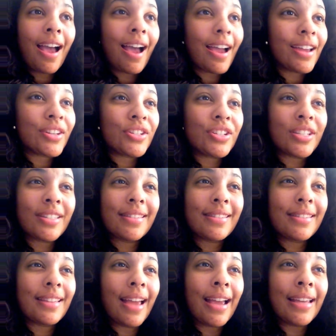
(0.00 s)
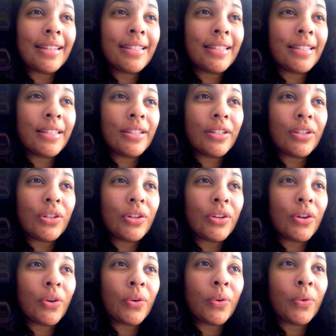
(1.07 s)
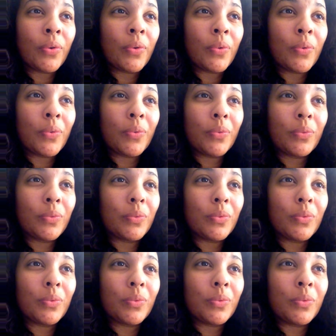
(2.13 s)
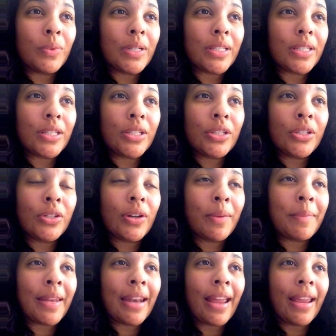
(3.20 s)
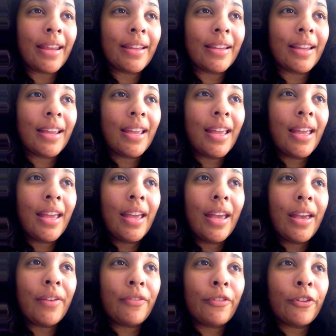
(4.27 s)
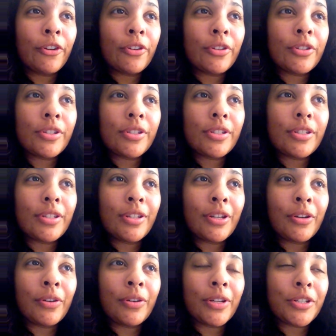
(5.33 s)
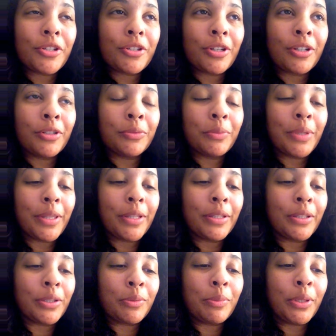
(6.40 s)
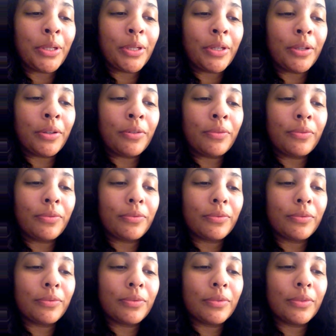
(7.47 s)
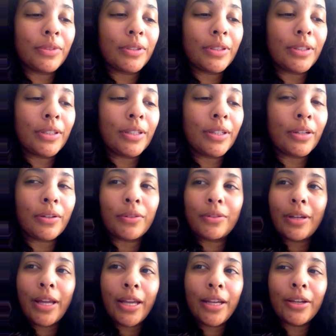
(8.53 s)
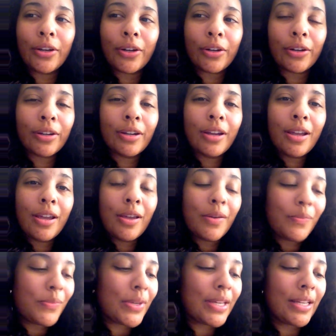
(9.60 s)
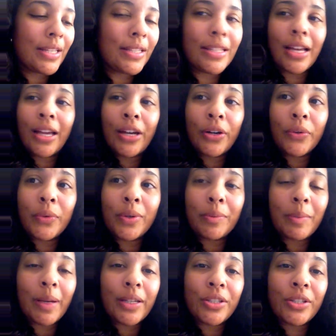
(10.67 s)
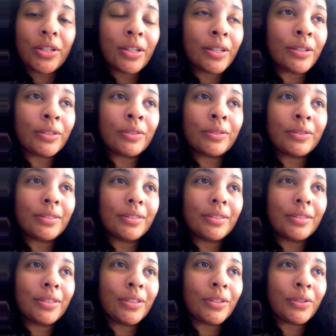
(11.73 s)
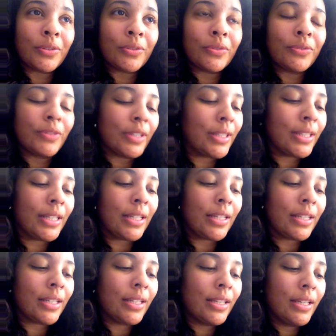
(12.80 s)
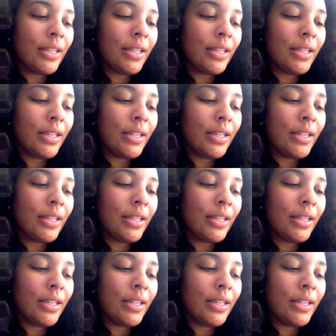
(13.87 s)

I didn't know what to do. I mean, at first, I struggled with a little bit of, anger because I don't want my child, feeling,